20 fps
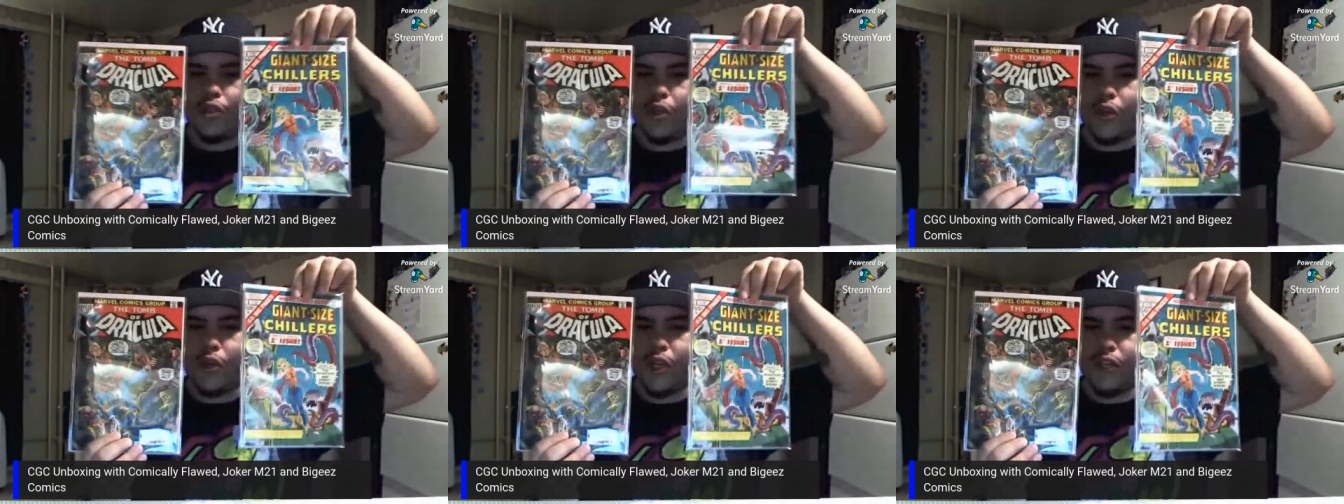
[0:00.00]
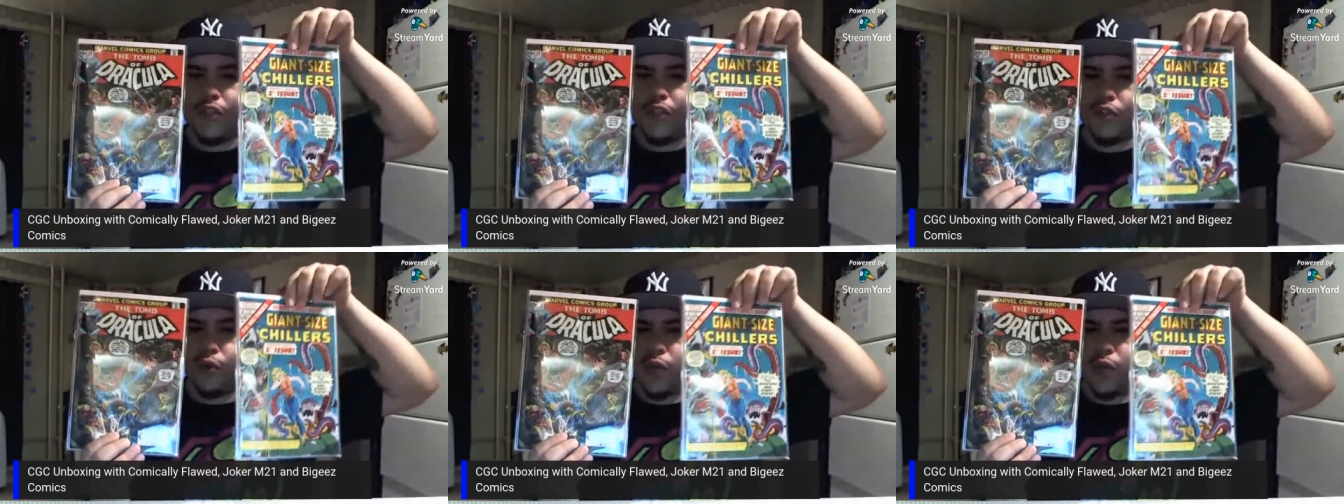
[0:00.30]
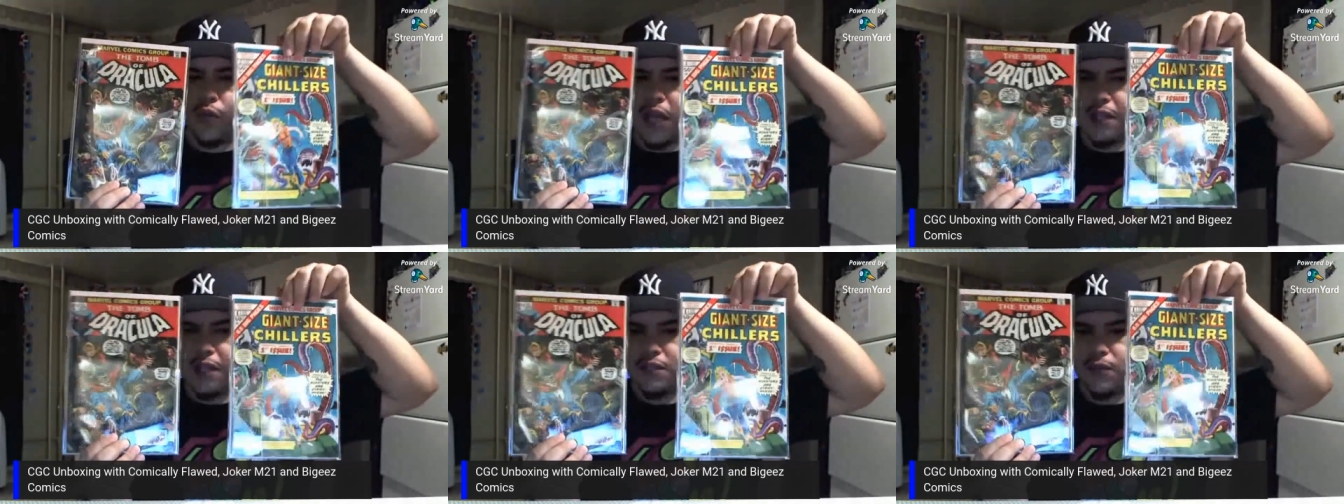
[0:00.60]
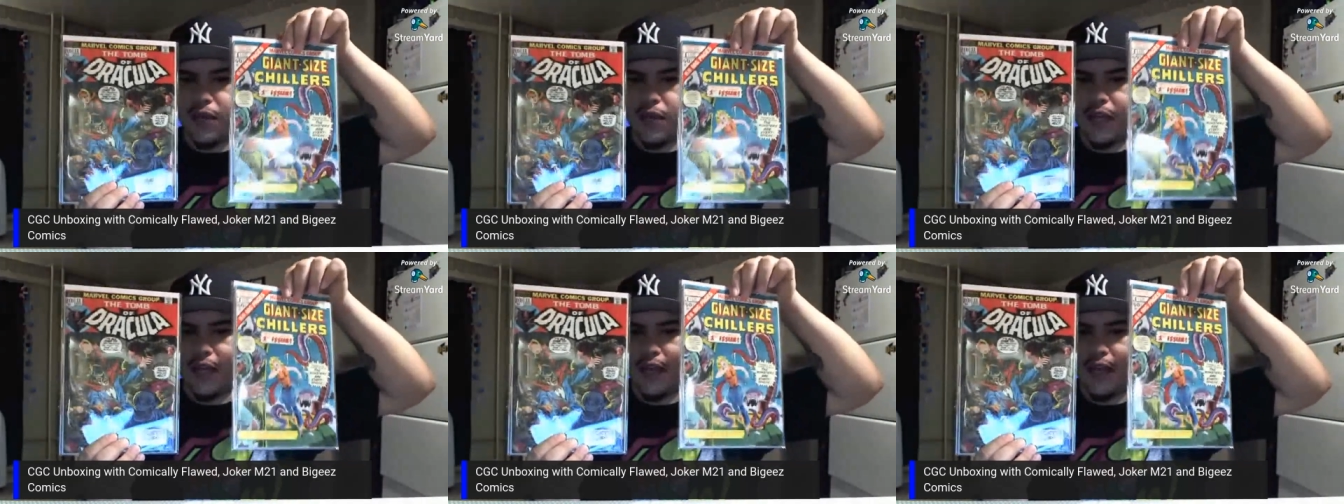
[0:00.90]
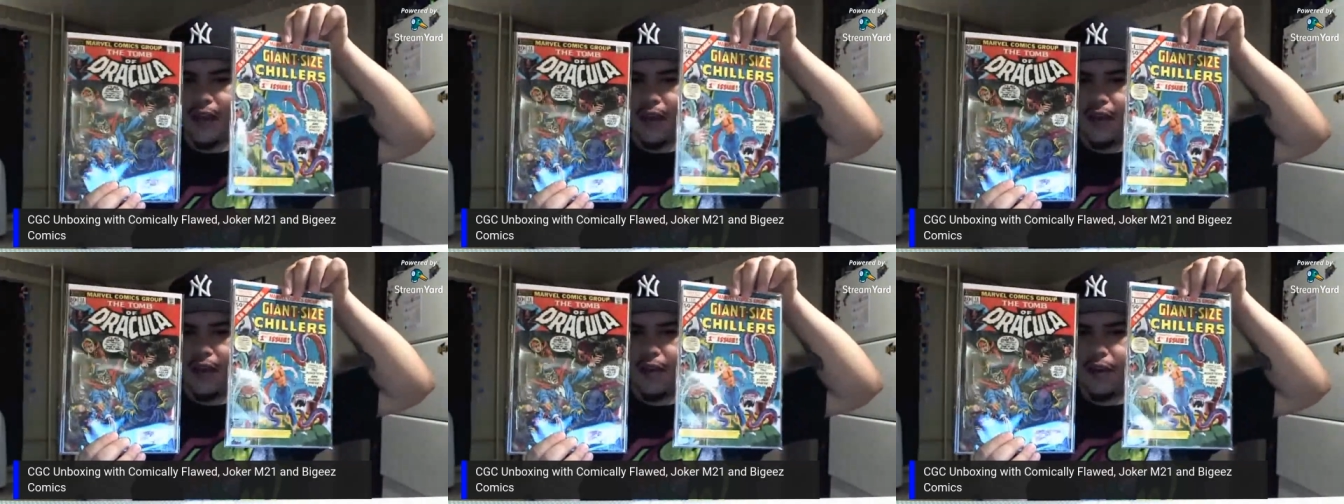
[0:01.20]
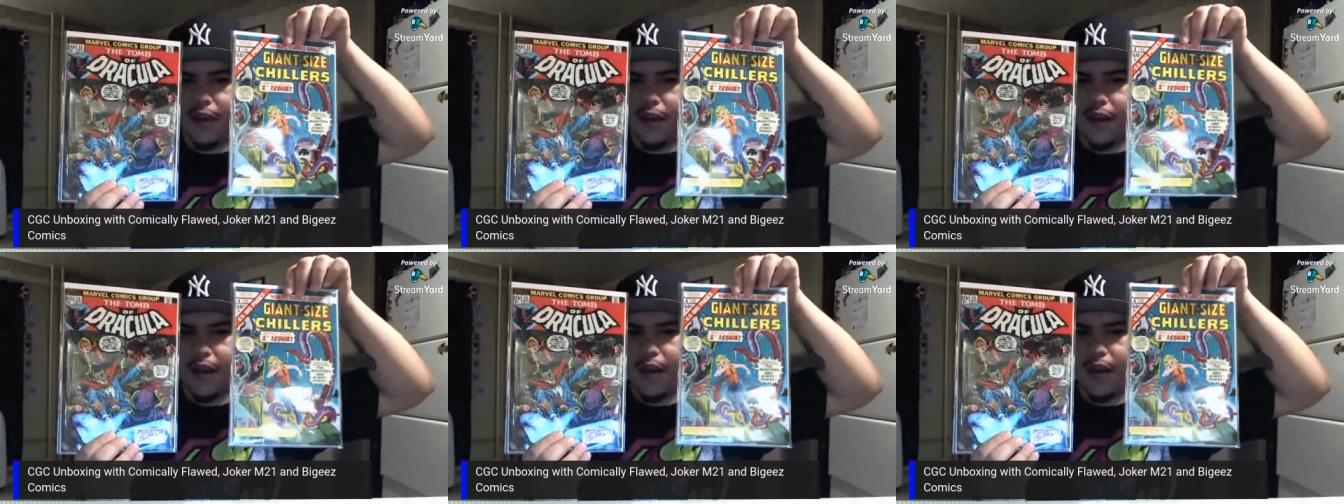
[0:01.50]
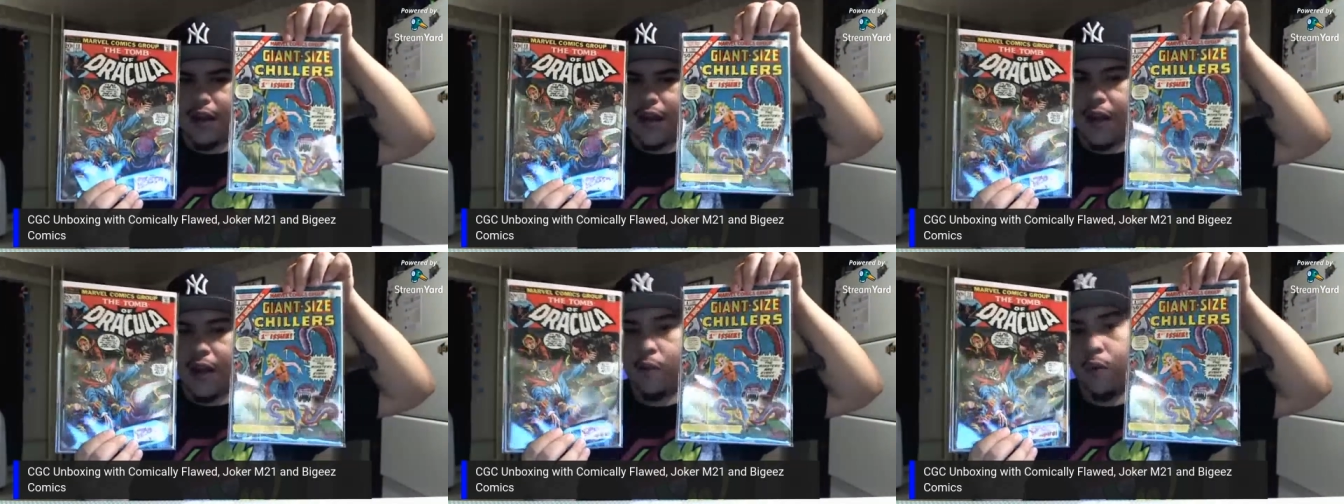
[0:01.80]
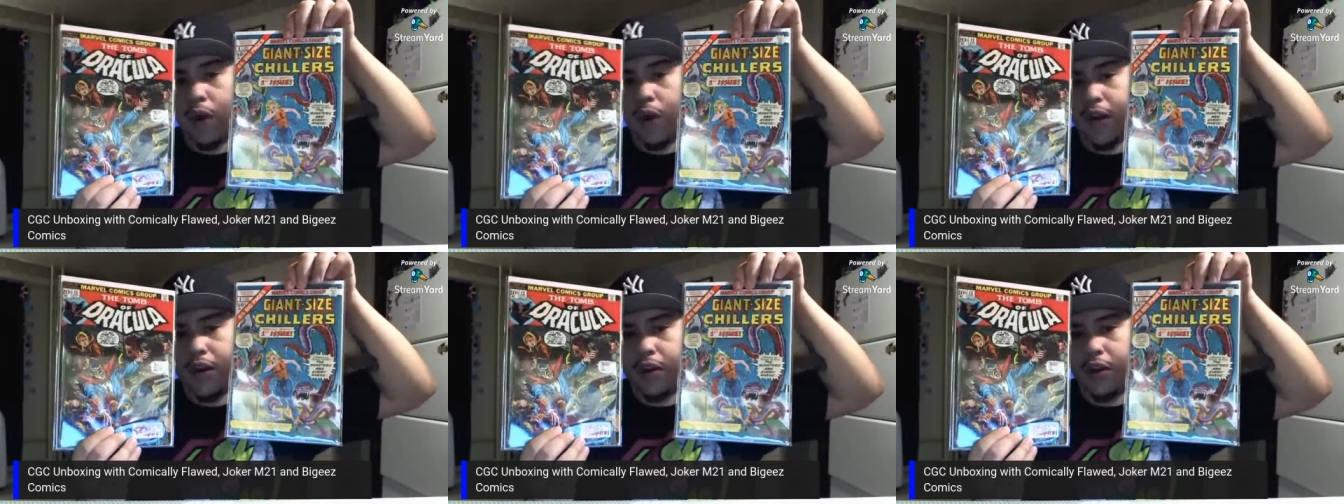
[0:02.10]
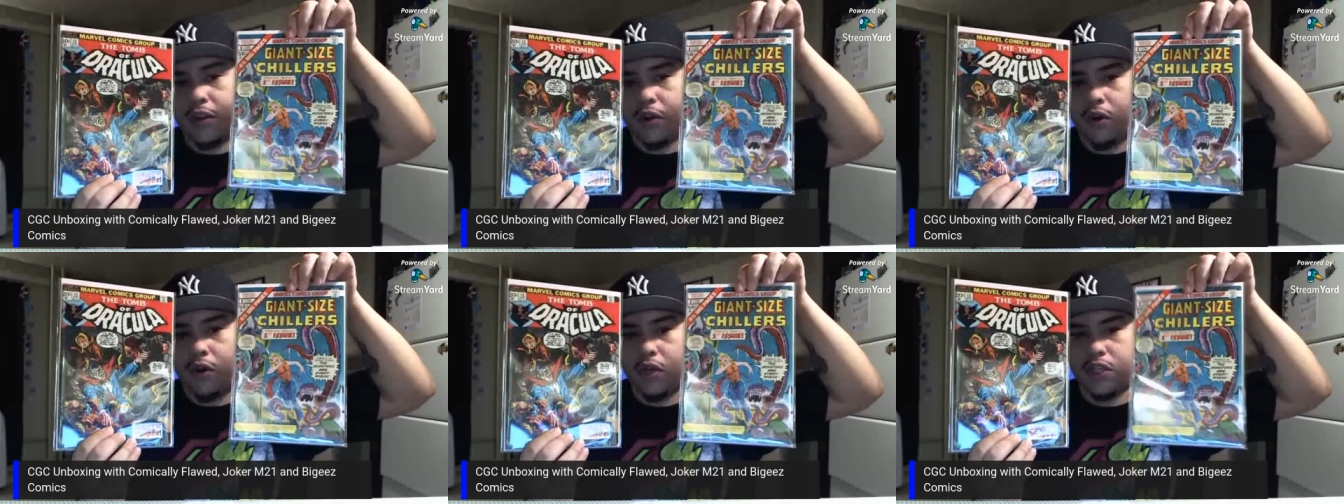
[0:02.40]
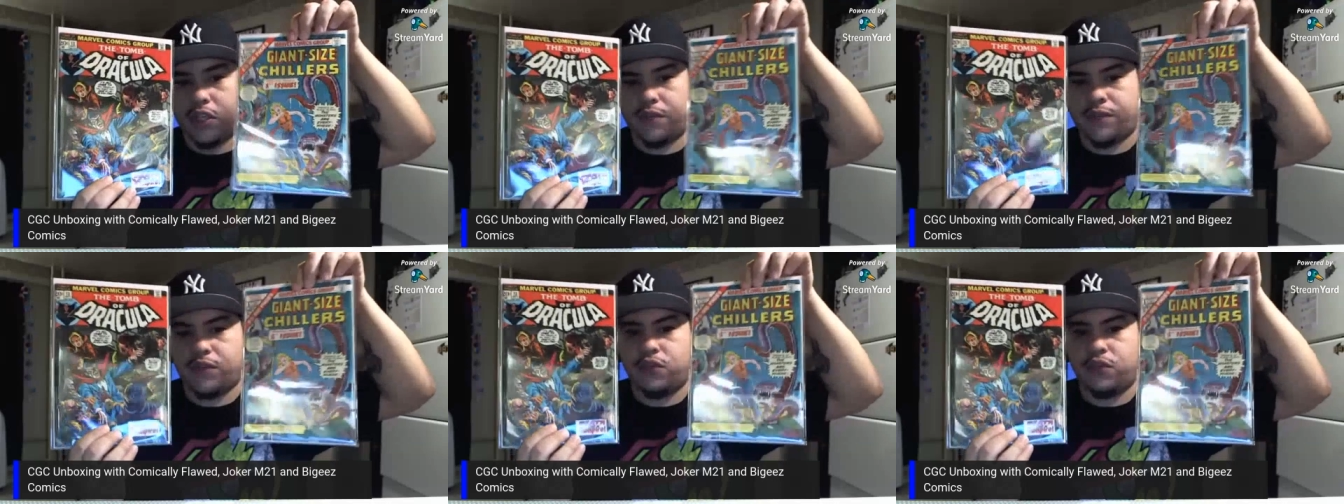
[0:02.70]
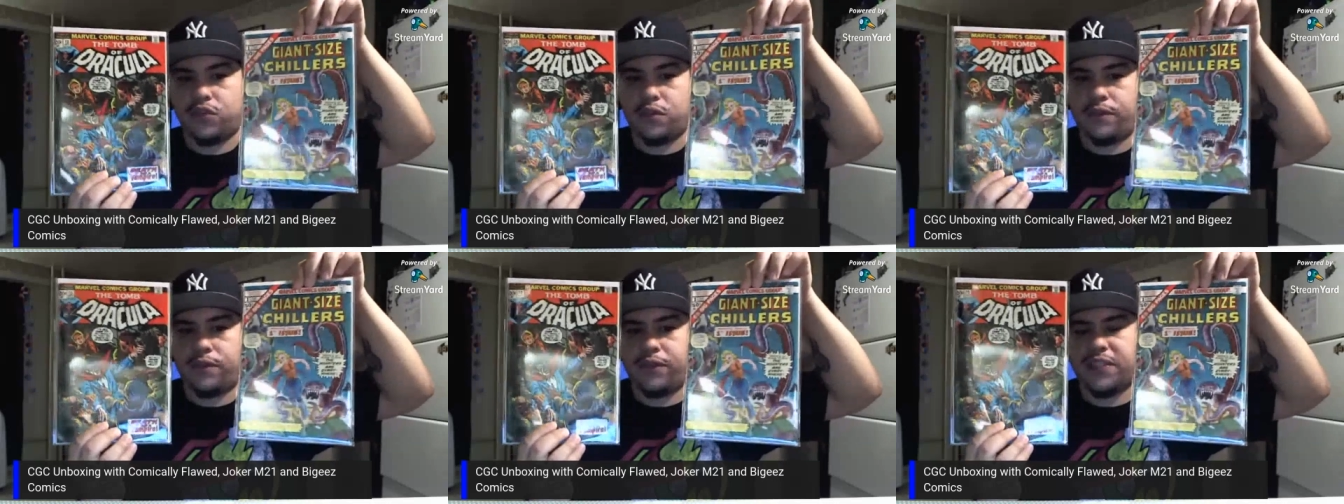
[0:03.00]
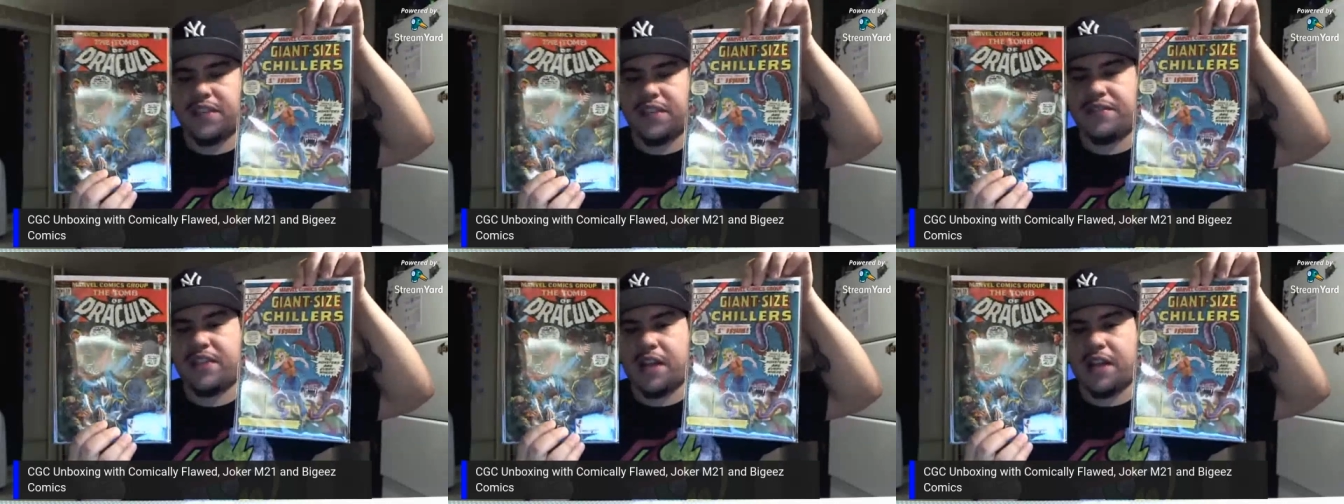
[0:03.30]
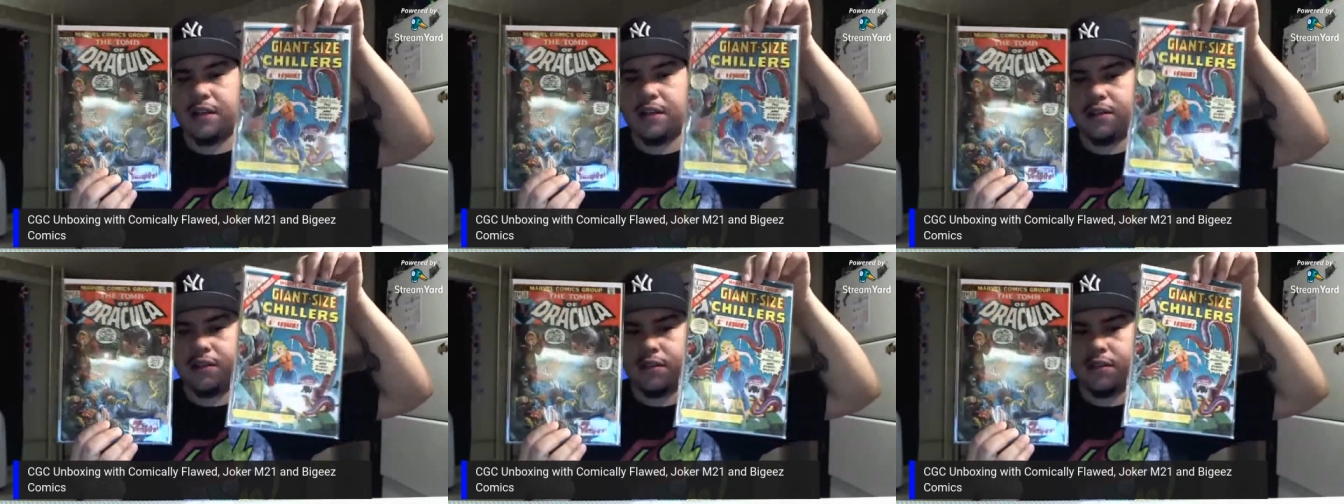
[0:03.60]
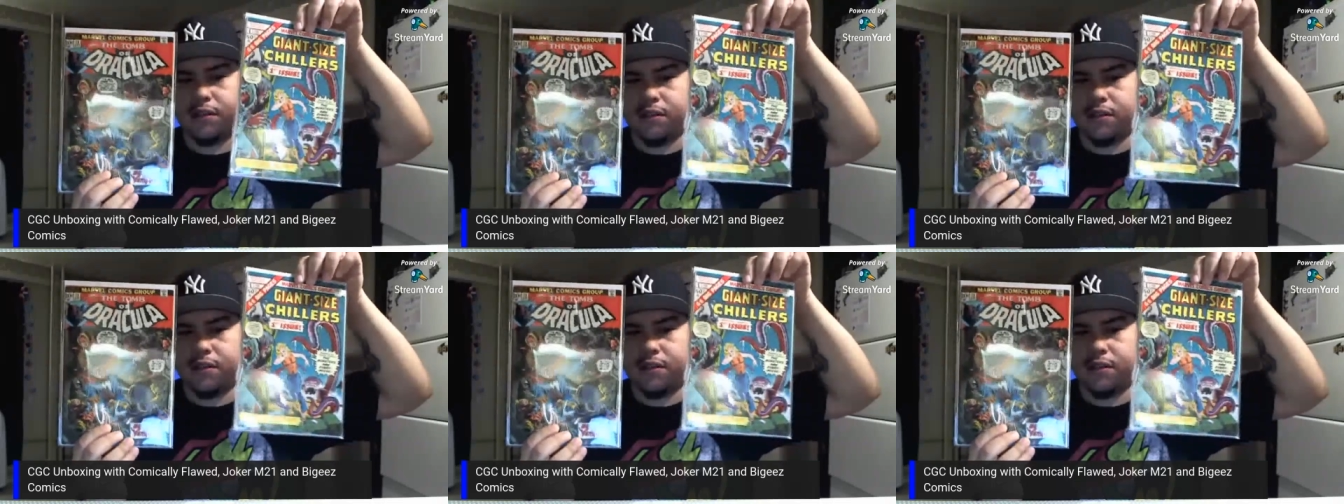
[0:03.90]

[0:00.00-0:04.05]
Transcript: these two lots right here, uh, I won it on auction for for seven dollars.